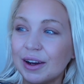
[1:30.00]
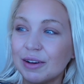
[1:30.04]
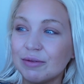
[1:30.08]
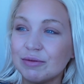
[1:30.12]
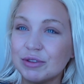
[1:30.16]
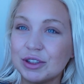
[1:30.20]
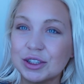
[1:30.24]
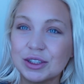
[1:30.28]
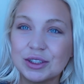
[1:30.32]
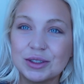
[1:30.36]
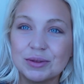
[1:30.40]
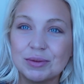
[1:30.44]

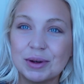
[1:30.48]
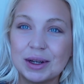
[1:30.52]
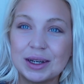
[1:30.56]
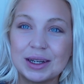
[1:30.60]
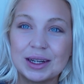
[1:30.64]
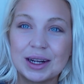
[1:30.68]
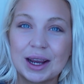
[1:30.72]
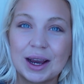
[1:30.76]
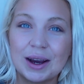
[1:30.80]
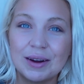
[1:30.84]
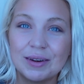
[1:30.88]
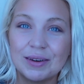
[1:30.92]
just
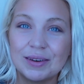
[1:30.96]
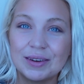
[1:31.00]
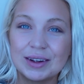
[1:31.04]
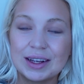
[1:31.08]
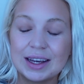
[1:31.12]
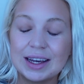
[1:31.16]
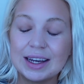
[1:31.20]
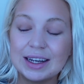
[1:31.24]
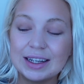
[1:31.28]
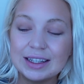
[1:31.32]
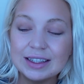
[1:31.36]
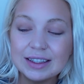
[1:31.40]
depending how long
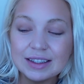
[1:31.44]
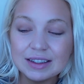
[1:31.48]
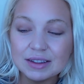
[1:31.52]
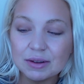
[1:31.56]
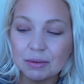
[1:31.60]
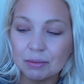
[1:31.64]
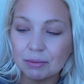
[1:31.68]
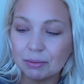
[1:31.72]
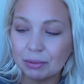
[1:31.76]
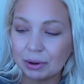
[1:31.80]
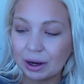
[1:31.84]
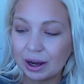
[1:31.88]
it is,
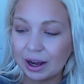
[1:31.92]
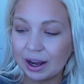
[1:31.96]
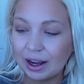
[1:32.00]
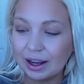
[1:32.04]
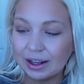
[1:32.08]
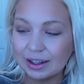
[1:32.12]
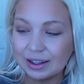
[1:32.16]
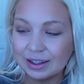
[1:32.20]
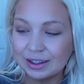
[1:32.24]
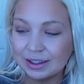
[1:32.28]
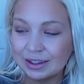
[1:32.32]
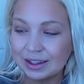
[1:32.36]

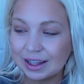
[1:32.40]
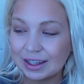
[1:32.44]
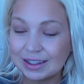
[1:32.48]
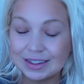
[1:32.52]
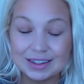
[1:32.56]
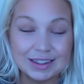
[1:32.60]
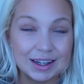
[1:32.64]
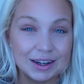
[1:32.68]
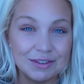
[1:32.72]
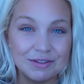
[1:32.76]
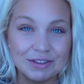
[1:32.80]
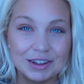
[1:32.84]
but there's
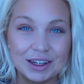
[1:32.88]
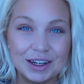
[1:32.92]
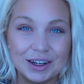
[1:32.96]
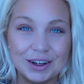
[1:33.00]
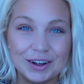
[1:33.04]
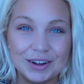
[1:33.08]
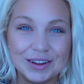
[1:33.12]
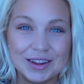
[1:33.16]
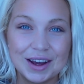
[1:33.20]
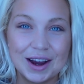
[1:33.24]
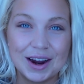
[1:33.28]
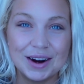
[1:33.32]
definitely a
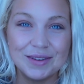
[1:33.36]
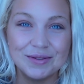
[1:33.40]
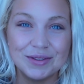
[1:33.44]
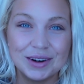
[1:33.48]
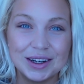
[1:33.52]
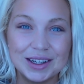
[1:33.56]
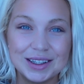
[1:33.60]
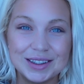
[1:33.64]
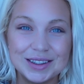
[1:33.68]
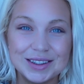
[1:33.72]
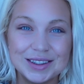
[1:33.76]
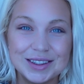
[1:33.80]
lot that I'm
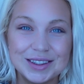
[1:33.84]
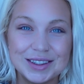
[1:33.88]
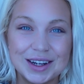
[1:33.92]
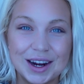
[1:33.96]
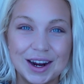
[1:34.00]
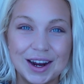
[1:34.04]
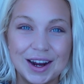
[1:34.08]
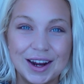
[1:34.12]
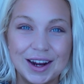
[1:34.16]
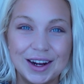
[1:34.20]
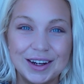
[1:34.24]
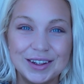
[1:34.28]
ready to
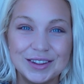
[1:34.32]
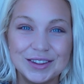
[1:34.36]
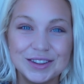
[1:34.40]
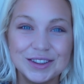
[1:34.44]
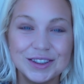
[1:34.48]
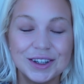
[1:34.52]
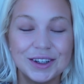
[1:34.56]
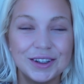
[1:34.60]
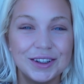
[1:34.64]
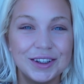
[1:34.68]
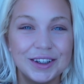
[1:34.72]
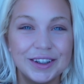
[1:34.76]
share and
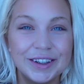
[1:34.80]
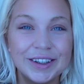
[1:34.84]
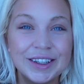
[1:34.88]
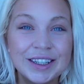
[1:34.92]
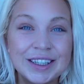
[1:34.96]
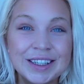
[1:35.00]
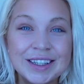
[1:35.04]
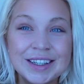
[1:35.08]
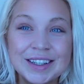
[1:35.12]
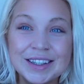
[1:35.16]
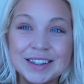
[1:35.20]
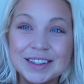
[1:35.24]
show you.
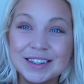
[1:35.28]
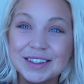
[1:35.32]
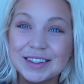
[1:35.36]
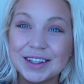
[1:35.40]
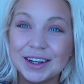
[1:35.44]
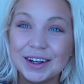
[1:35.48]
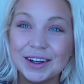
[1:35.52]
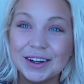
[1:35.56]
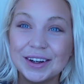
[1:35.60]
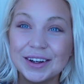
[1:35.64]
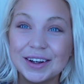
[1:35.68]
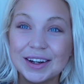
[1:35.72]

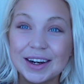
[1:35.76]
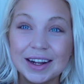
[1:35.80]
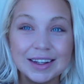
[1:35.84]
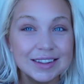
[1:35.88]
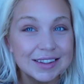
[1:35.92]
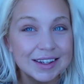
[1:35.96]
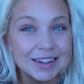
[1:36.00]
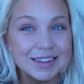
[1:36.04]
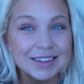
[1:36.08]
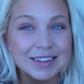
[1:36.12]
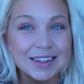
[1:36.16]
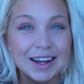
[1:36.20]
So let's
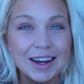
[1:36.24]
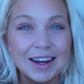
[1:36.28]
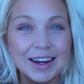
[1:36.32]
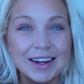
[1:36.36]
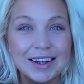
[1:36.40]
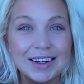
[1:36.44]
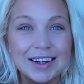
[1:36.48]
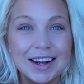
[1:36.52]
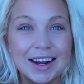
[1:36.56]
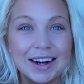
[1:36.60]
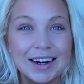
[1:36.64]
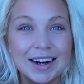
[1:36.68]
get
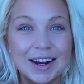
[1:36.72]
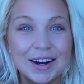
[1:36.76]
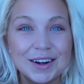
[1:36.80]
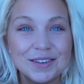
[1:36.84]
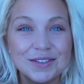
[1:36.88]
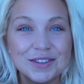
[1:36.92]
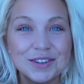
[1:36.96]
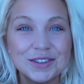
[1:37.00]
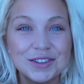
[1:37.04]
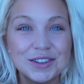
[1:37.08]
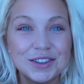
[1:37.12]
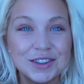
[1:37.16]
started, and I
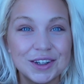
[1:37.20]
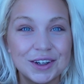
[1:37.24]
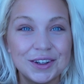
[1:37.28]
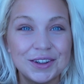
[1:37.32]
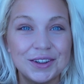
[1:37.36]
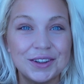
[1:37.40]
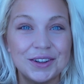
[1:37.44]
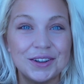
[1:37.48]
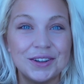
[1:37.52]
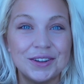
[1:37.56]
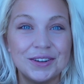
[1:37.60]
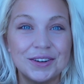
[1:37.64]
will show
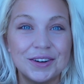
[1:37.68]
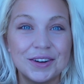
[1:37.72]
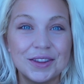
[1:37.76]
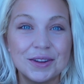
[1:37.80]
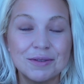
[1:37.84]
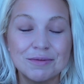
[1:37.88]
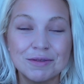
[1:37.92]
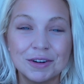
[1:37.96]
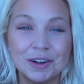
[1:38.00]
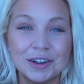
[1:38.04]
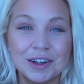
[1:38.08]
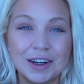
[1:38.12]
you the
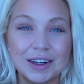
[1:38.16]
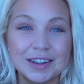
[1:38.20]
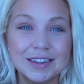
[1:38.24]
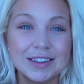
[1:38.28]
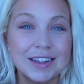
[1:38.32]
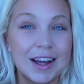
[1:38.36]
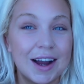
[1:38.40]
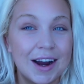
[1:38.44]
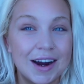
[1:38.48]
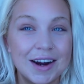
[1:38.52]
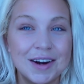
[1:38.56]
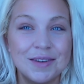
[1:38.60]
products
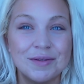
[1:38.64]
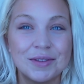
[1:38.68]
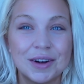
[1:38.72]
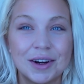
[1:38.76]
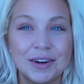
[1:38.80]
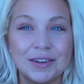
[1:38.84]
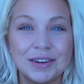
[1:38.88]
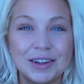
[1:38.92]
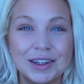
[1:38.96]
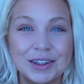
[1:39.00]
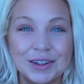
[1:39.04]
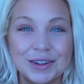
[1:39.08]
that I'm
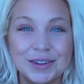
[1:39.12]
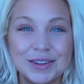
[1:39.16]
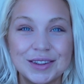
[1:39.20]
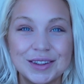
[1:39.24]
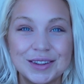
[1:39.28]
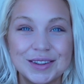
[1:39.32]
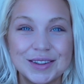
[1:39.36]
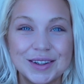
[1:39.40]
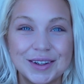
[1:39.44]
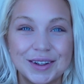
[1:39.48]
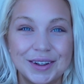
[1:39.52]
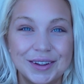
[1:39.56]
currently using
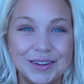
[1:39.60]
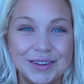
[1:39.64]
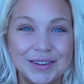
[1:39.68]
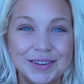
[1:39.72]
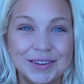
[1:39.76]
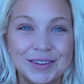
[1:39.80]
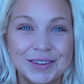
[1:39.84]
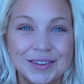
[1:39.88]
too.